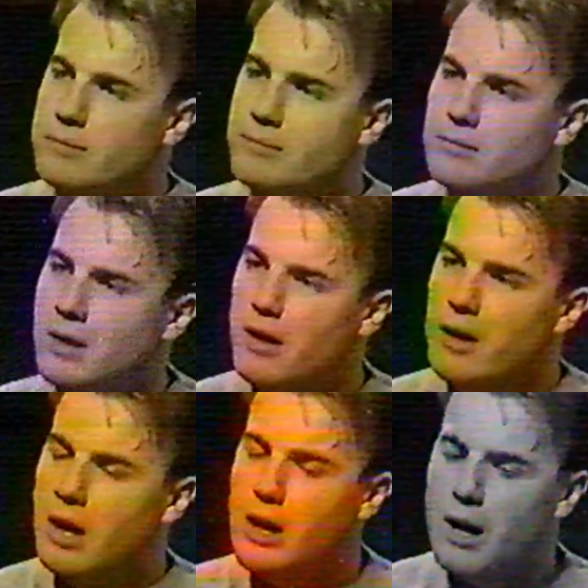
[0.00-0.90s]

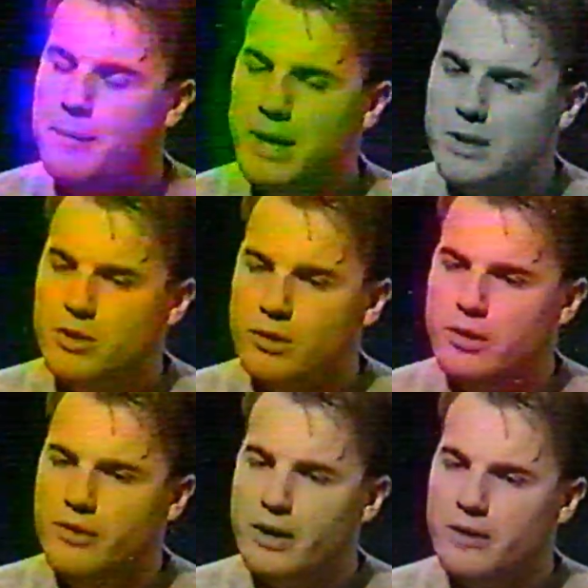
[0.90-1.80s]
Yeah, I make
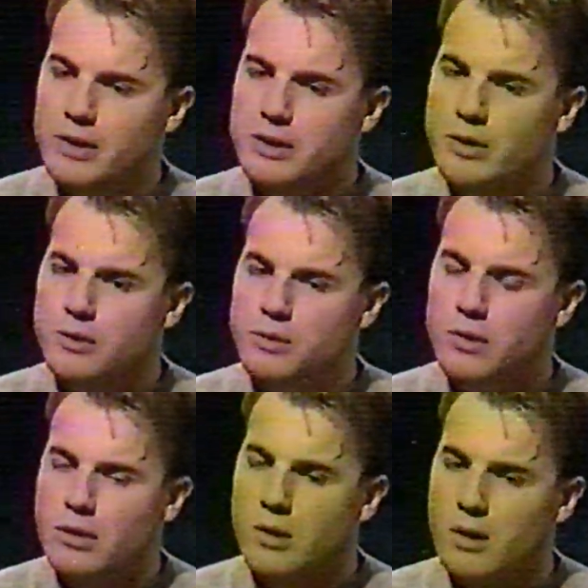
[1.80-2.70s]
sure if I do
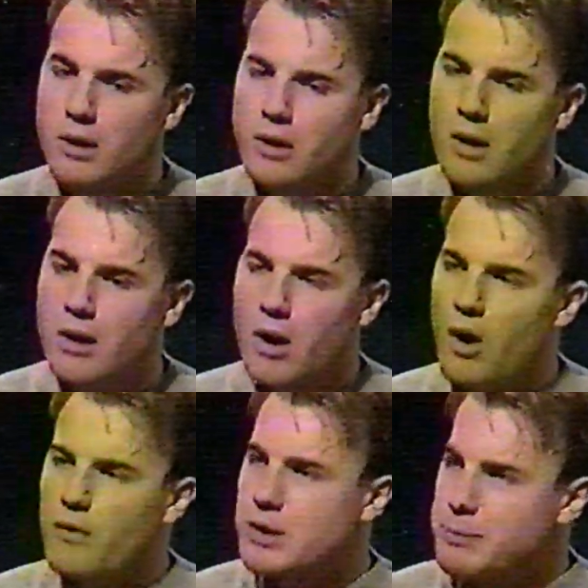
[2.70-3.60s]

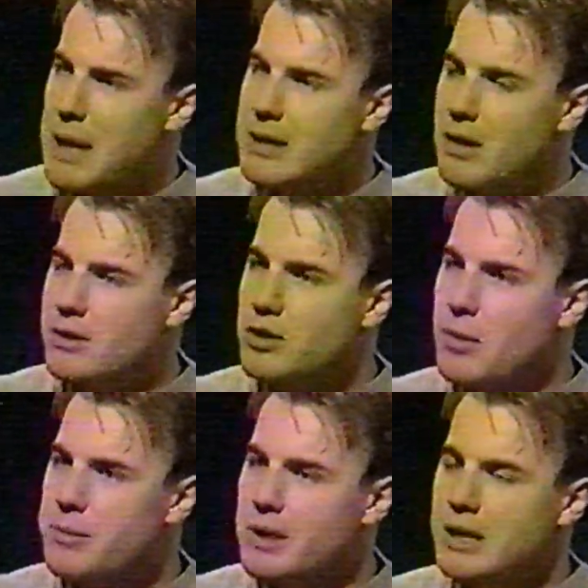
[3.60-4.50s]
overspend on
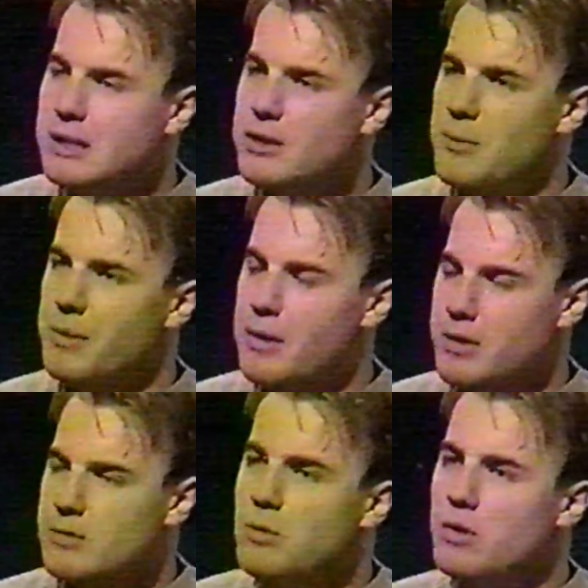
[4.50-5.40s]
something, it's something
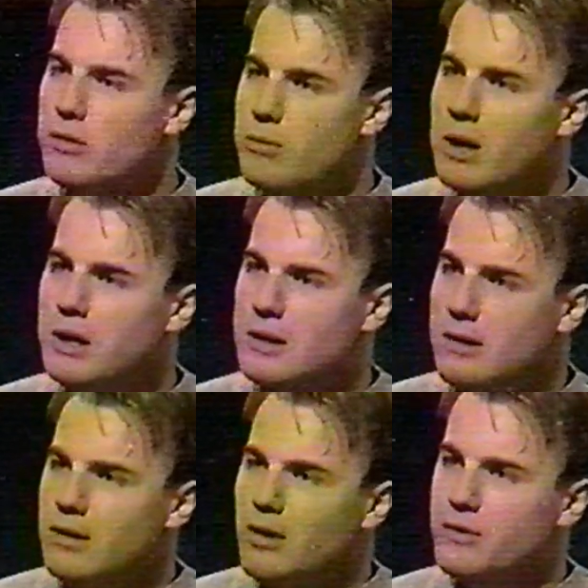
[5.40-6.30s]
that's worthwhile
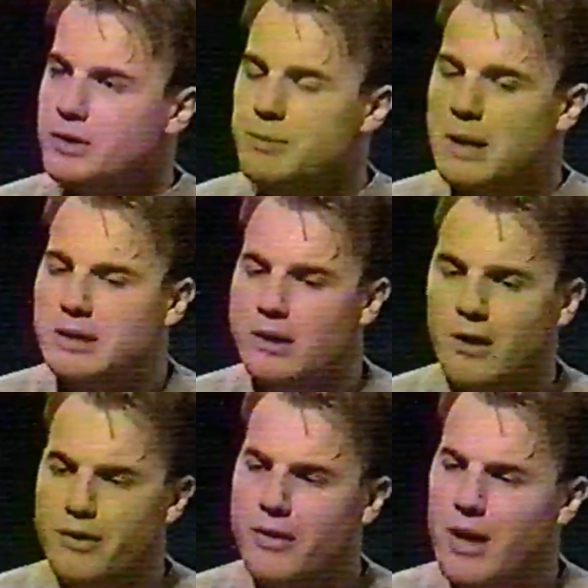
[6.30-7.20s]
overspending.
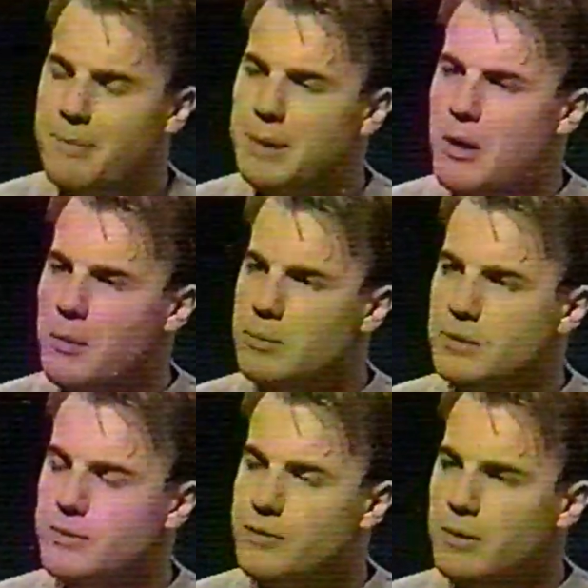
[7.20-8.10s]
I think that becomes
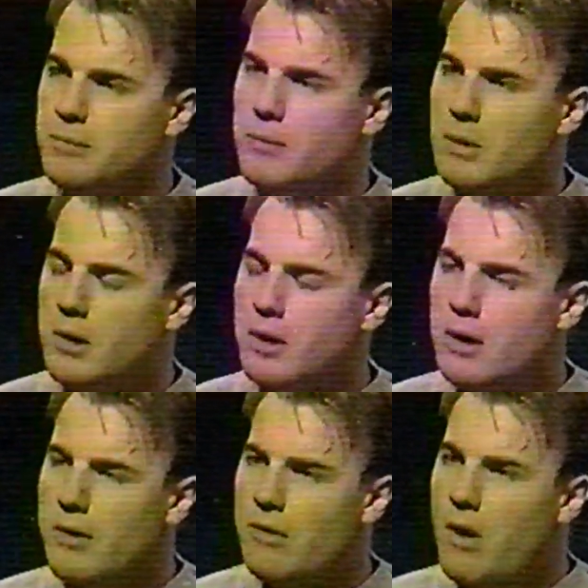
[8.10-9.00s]
from
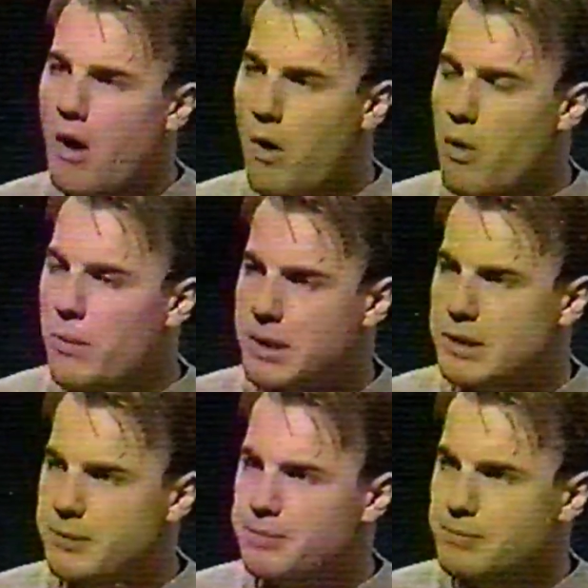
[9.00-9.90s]
not always,
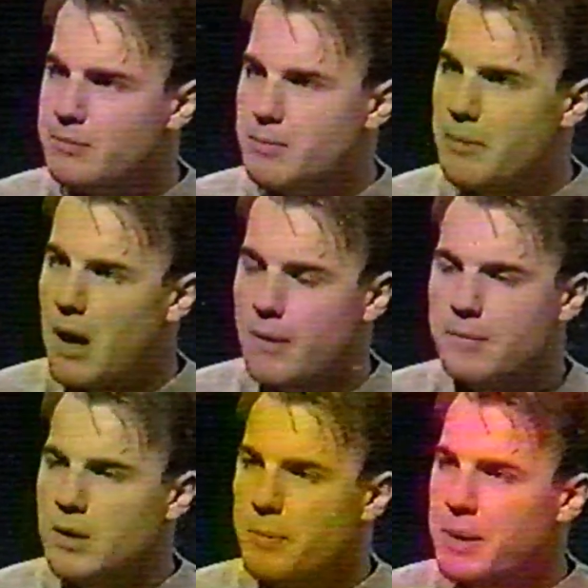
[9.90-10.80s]

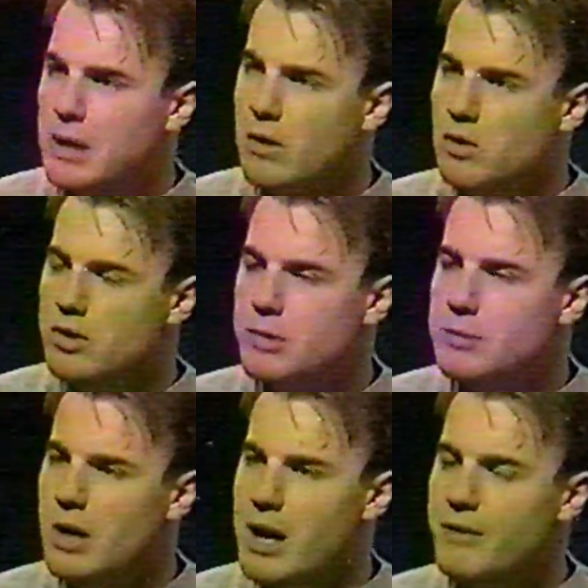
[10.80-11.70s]
you know, being accustomed
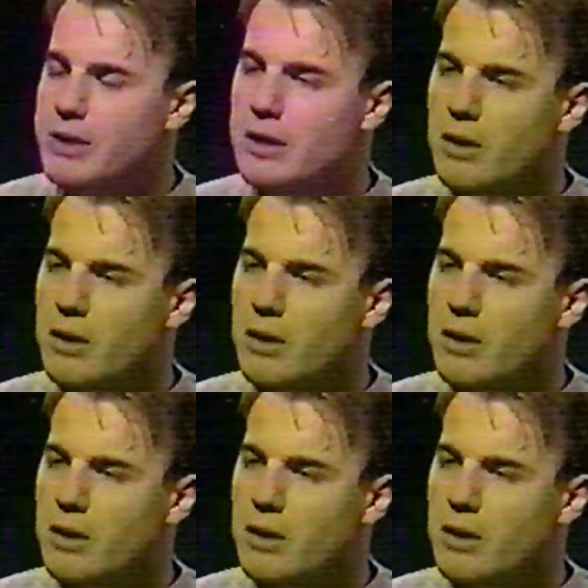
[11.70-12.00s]
to having a lot